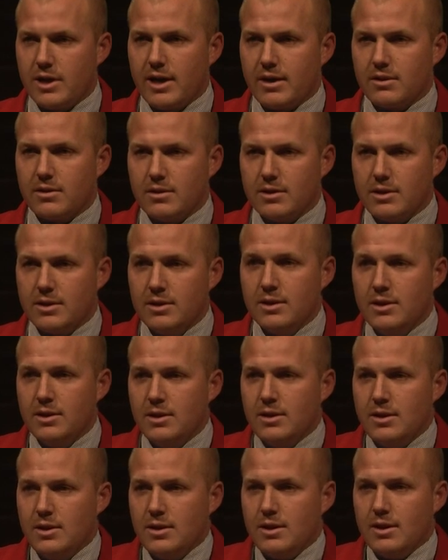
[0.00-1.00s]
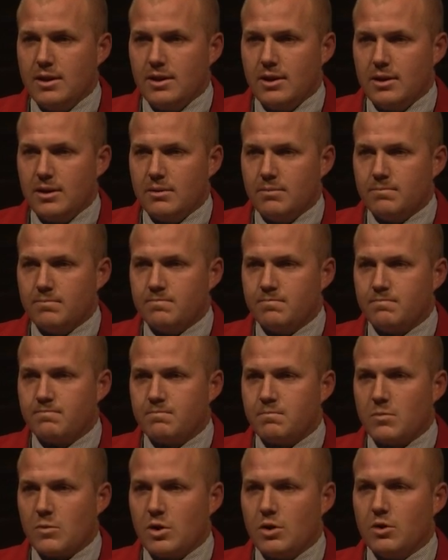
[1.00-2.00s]
athlete, in
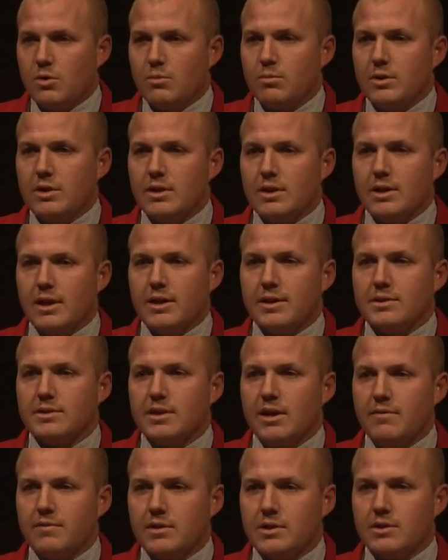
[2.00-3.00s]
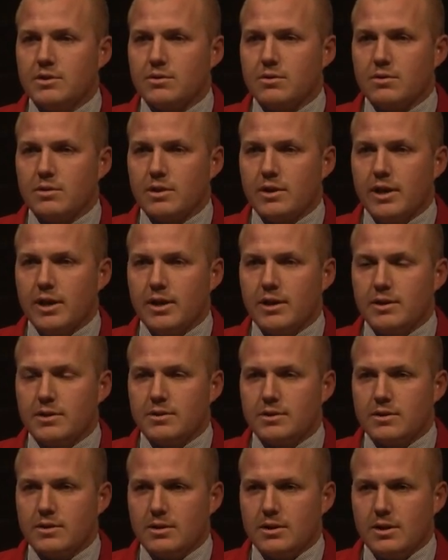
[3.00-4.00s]
the late 70s, early
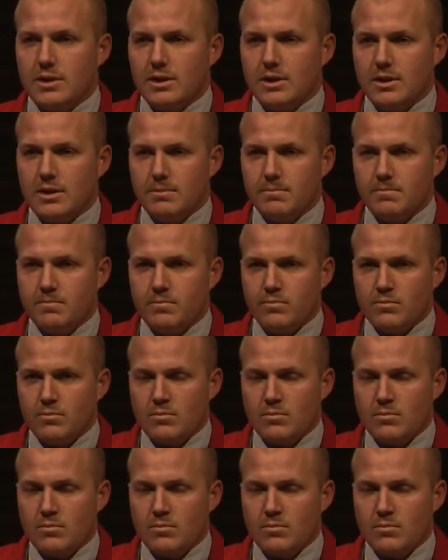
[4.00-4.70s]
80s.